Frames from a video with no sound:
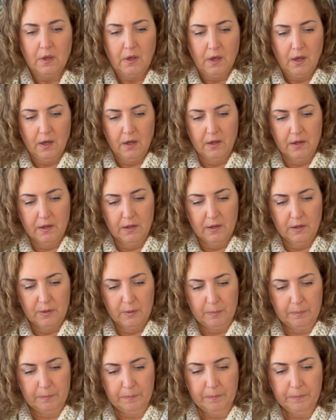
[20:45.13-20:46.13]

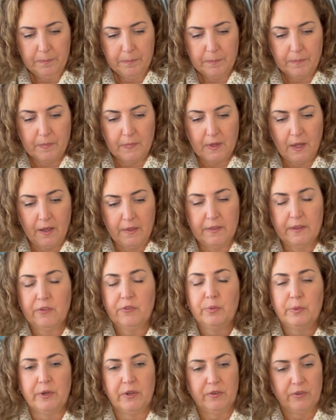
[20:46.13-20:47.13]
And
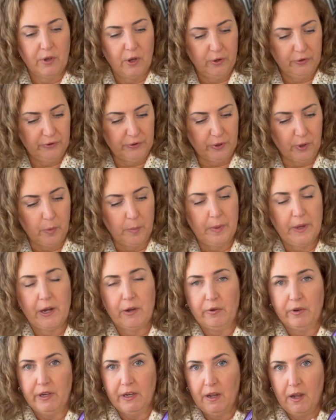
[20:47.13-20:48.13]
this one is also
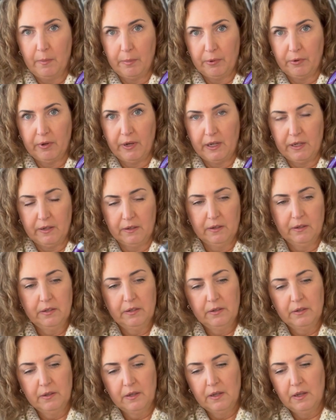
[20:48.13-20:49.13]
battery operated.
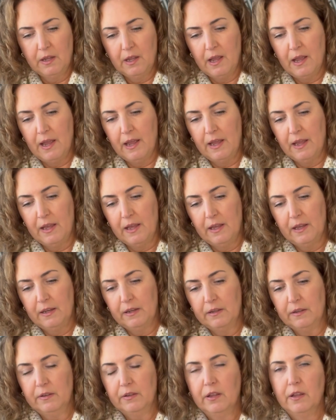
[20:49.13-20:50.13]

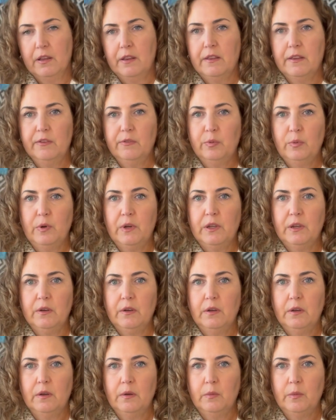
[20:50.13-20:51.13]
And this one
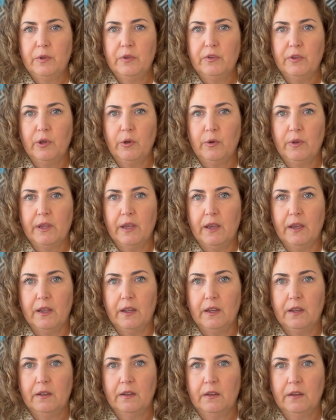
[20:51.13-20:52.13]
was
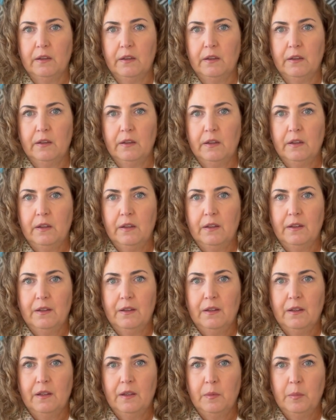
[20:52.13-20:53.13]
okay,
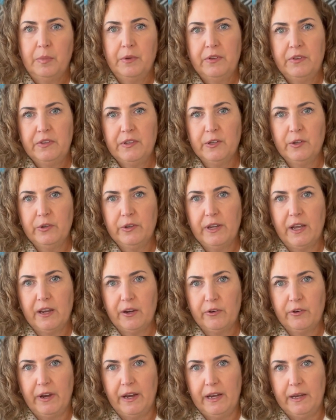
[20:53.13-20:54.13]
but still not
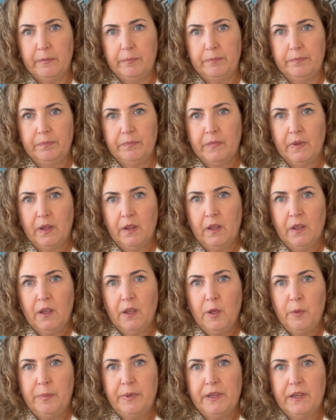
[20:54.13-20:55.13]
great,
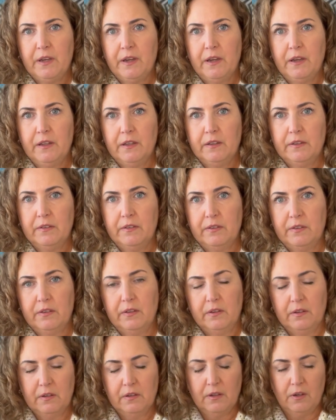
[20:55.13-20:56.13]
because
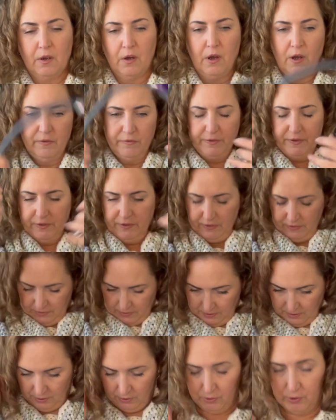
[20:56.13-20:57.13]
often,
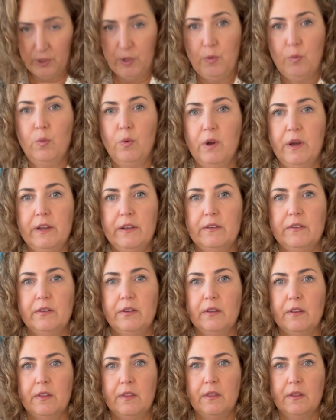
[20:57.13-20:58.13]
you know, you want
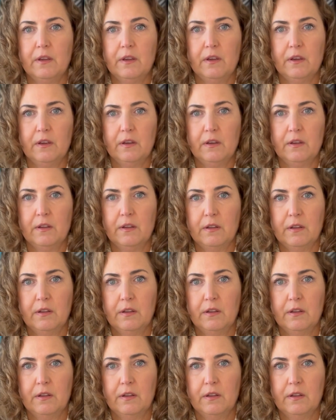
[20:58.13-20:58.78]
the